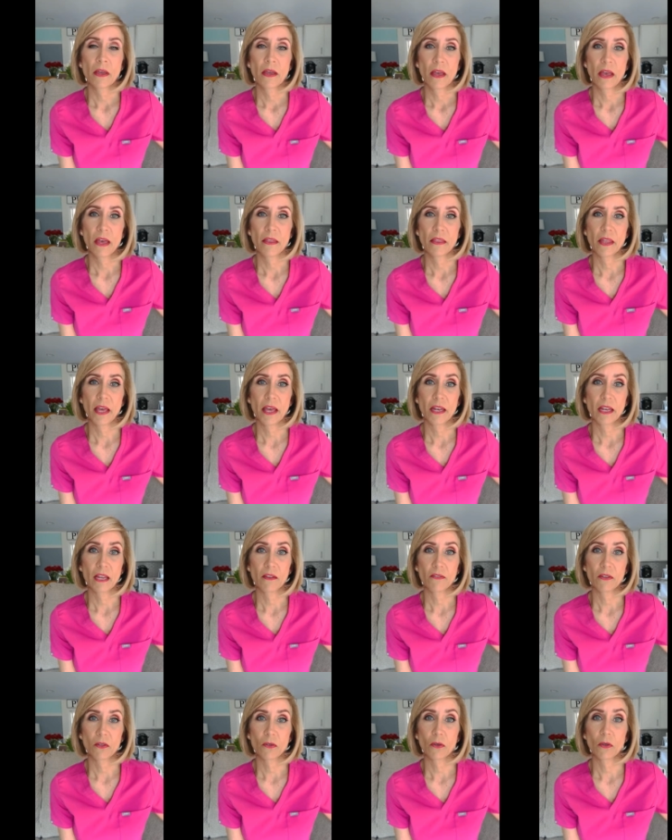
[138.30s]
And then
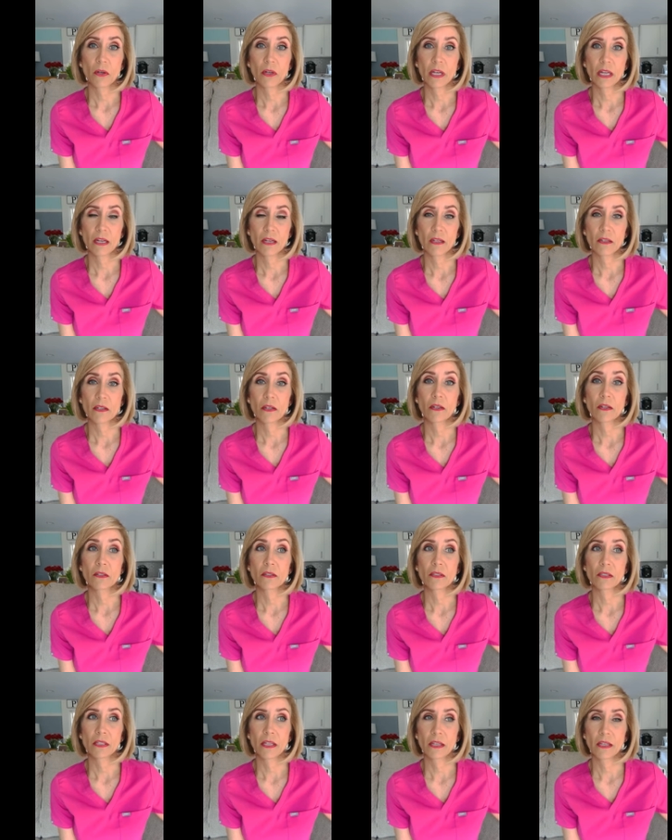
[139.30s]
if you look at an
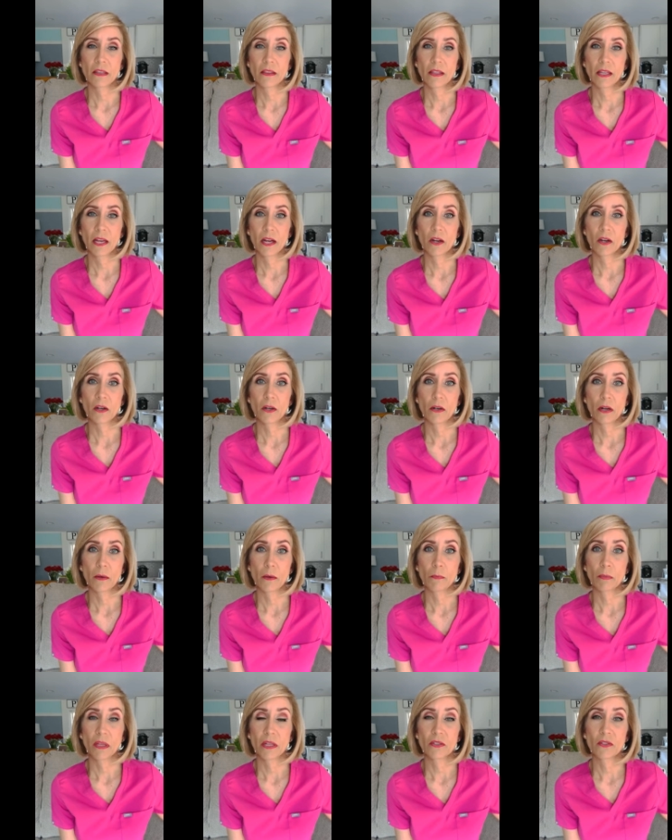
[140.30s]
adult in their uh,
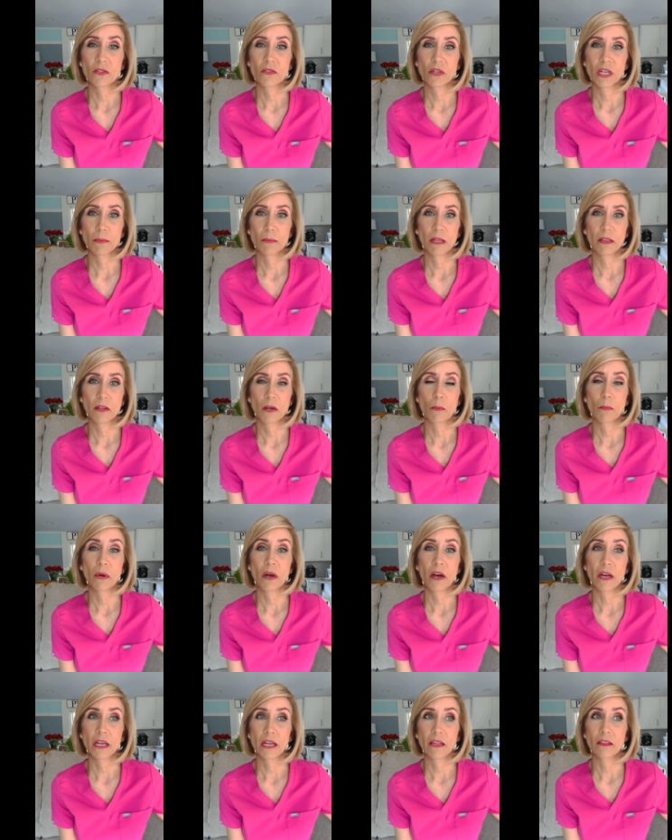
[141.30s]
bloodstream and in their
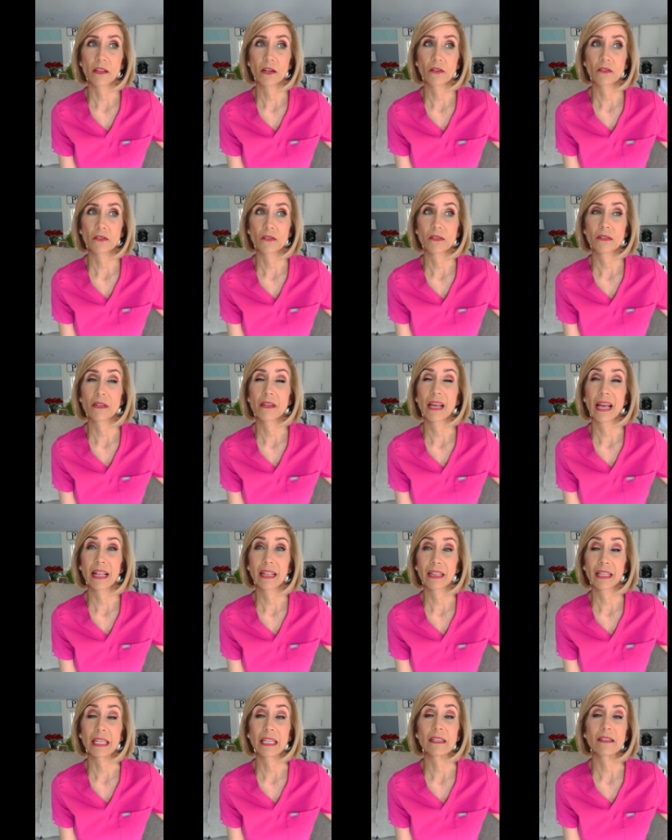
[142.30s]
body, there's
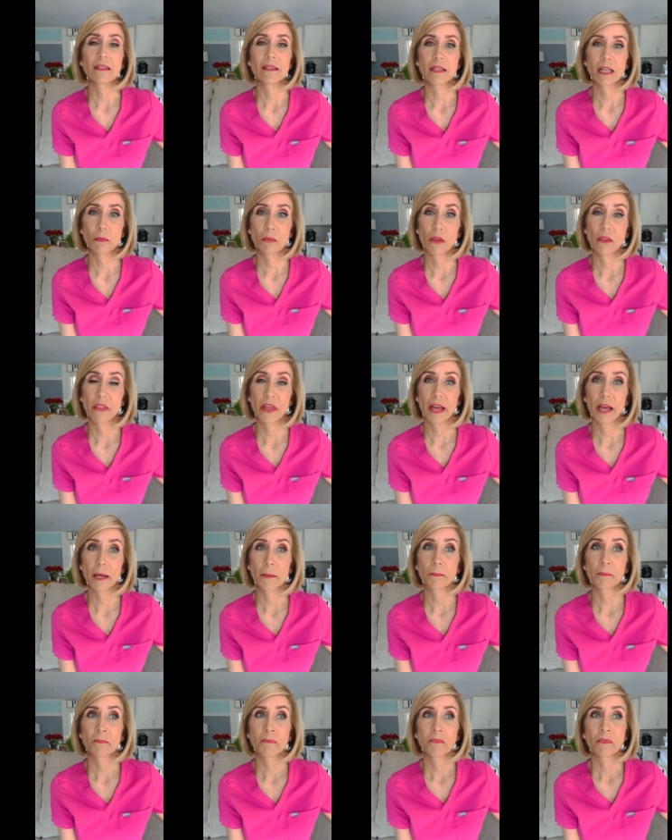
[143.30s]
at least double that.
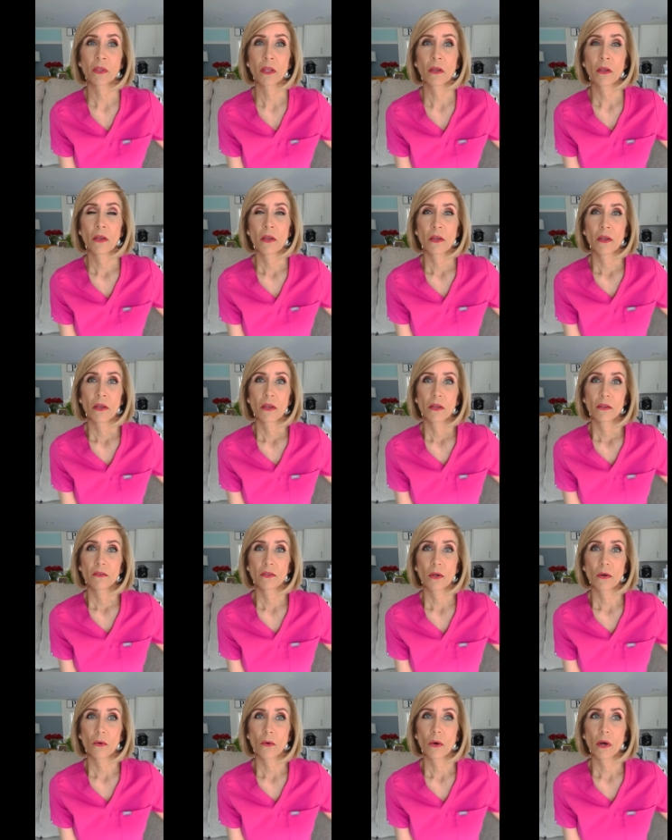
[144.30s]

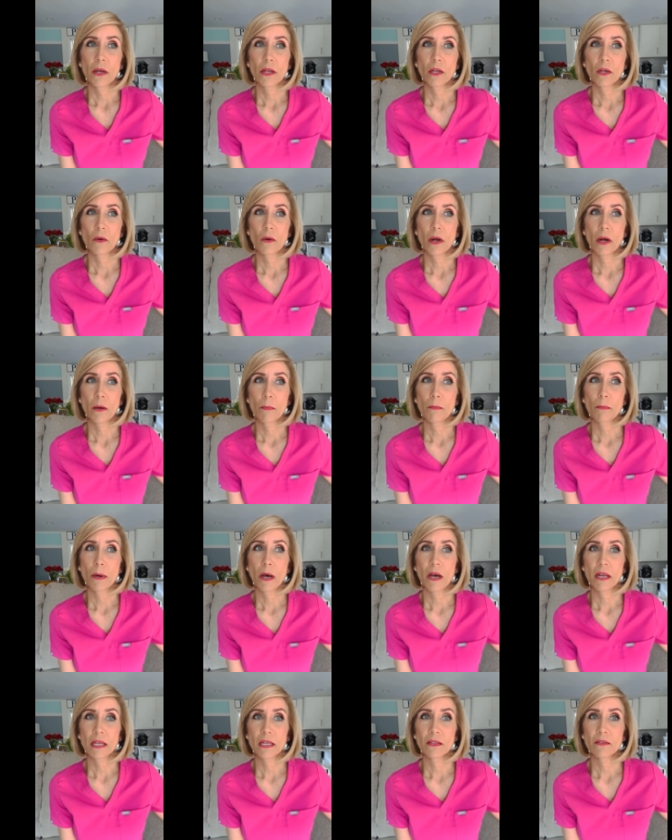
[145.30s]
So, you know, our
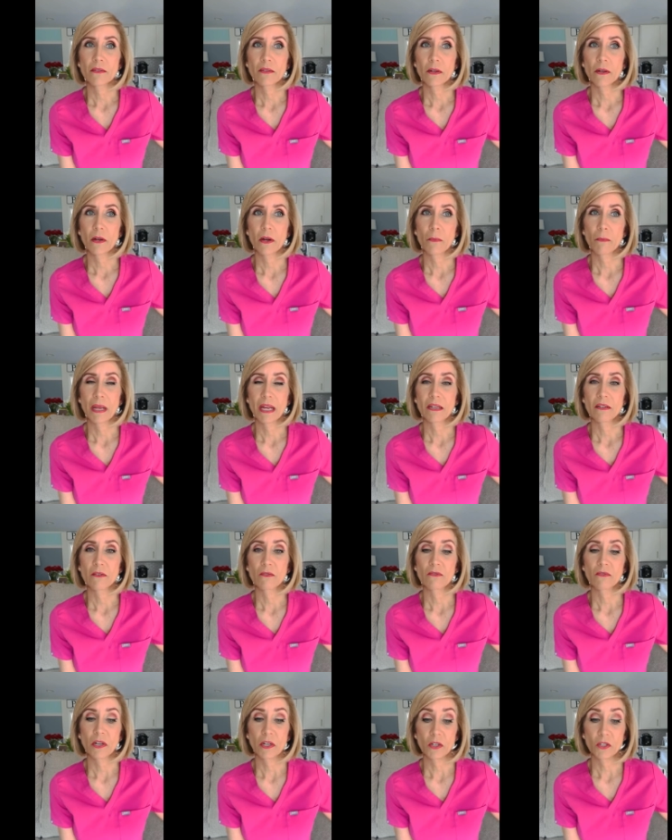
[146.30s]
bodies are made to
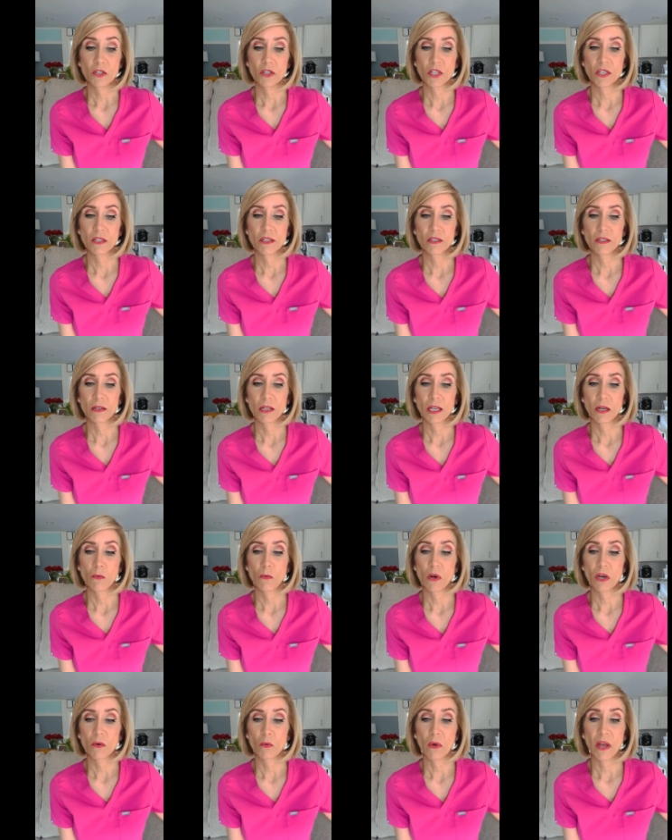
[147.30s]
function in
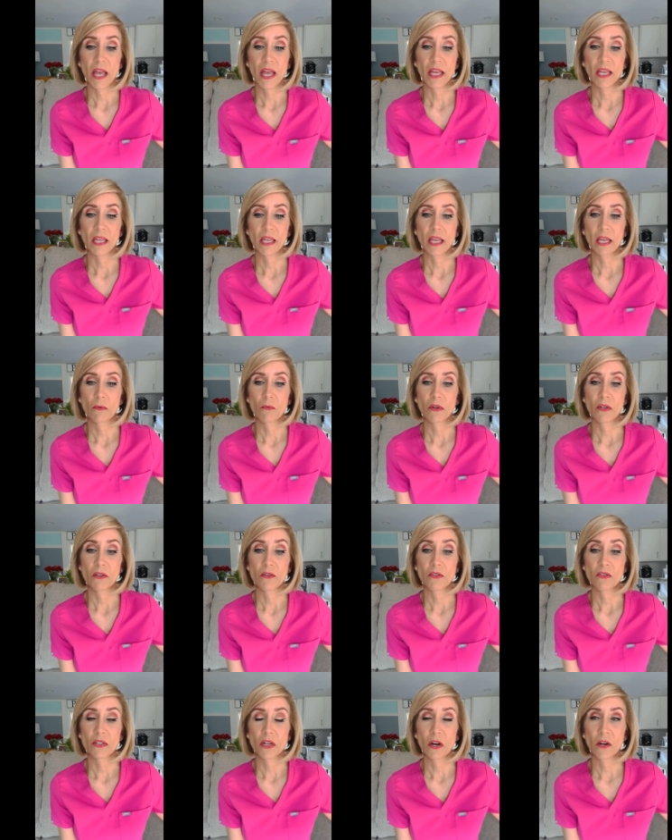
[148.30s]
one way. And when
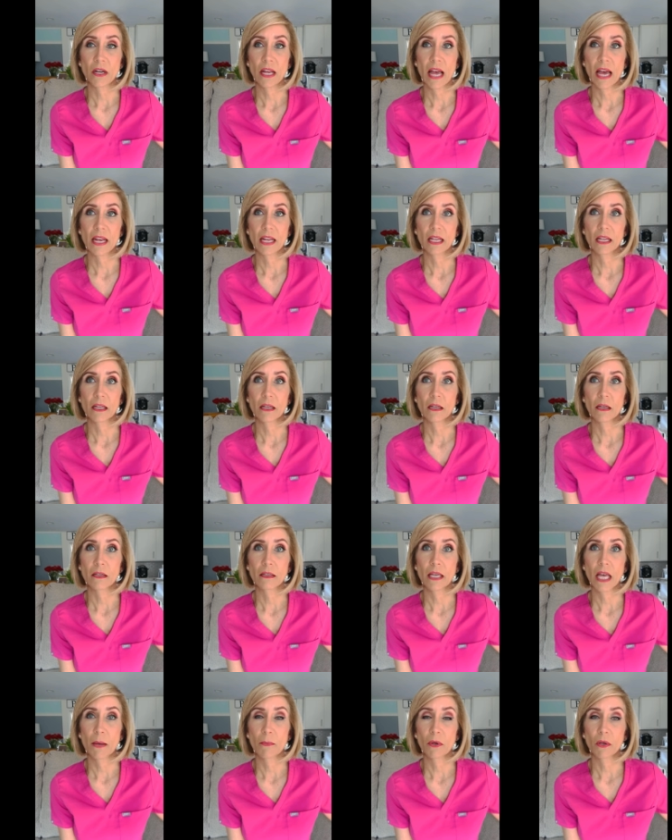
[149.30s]
you start adding
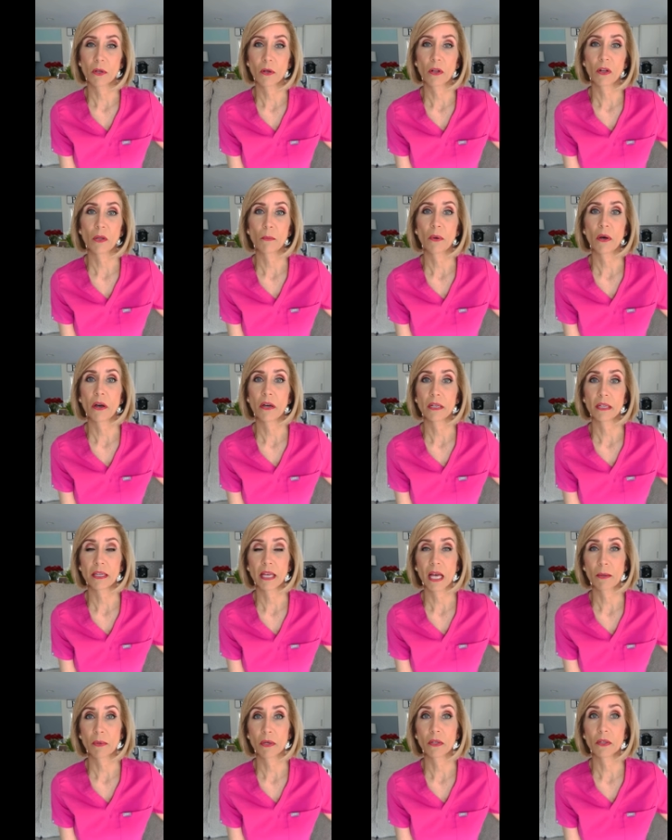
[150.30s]
chemical upon
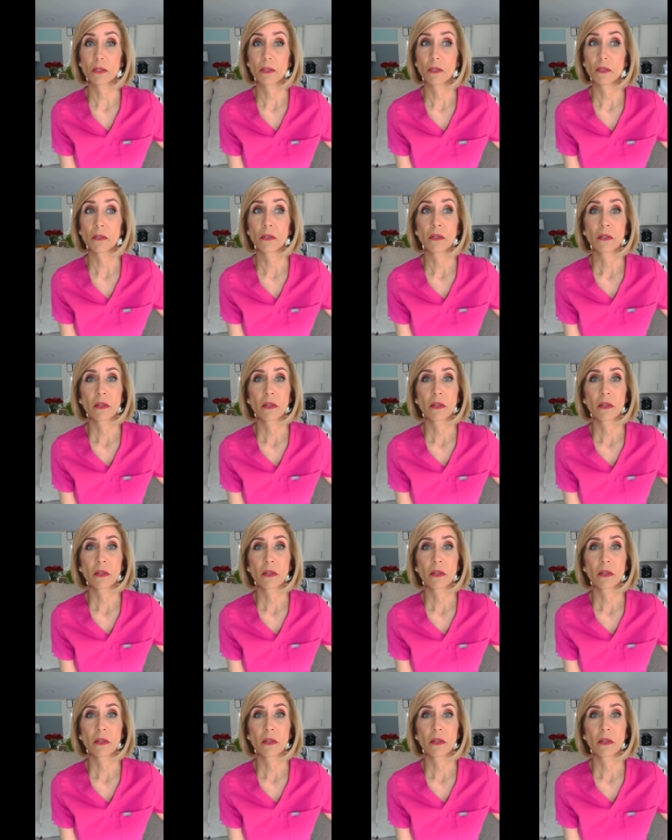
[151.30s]
chemical,